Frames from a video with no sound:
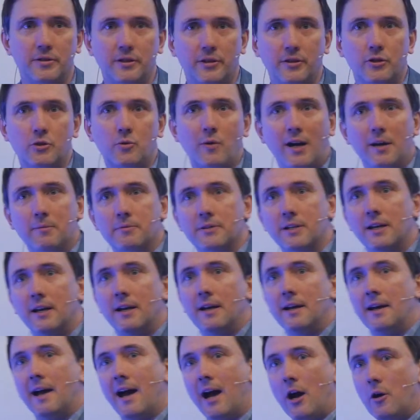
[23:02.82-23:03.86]
that describes
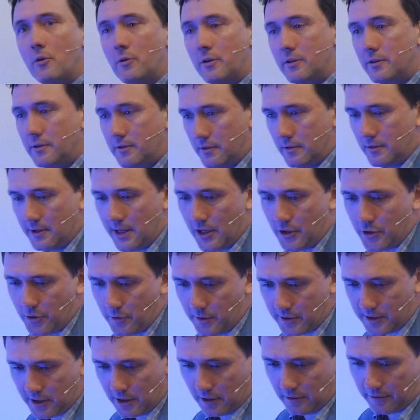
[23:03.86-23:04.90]
how nature
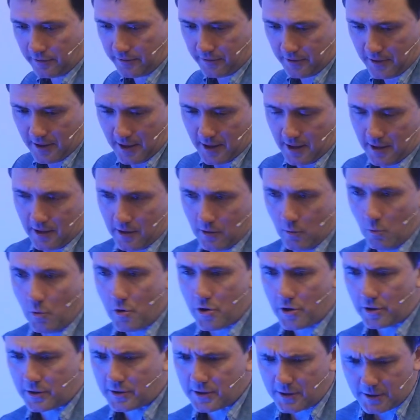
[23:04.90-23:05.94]
itself
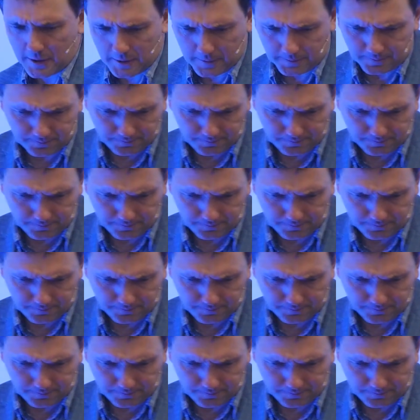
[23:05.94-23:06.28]
works.